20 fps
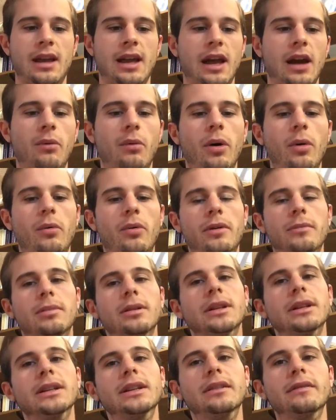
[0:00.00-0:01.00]
And when we're
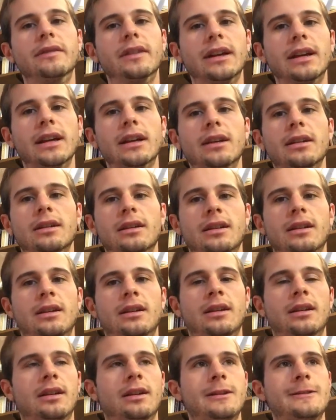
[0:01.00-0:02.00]
believing
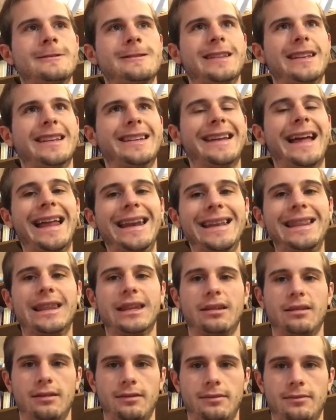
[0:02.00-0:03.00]
in
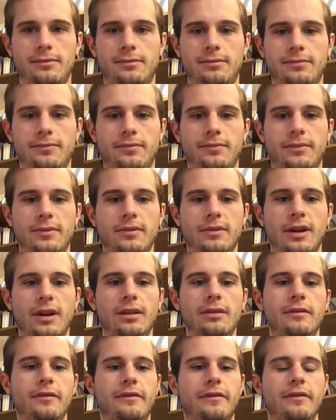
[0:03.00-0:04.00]
anything,
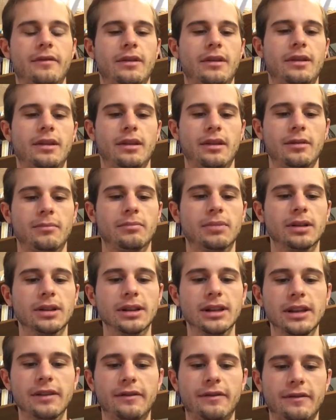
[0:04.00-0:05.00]
right? the, the
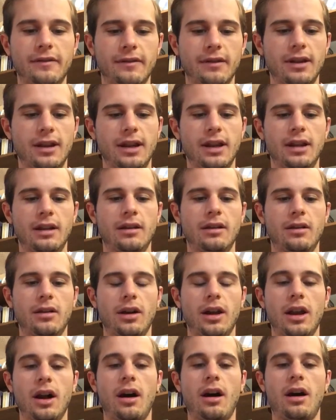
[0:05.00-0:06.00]
belief
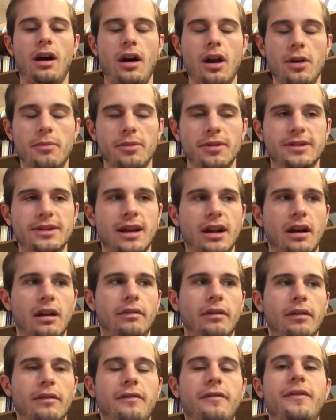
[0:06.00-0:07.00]
in 100%
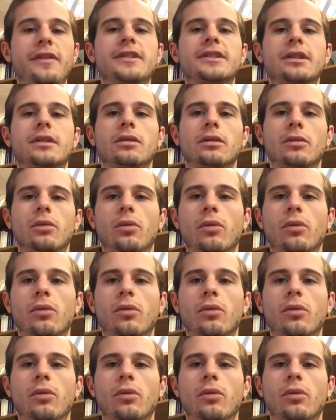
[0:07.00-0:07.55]
of a physical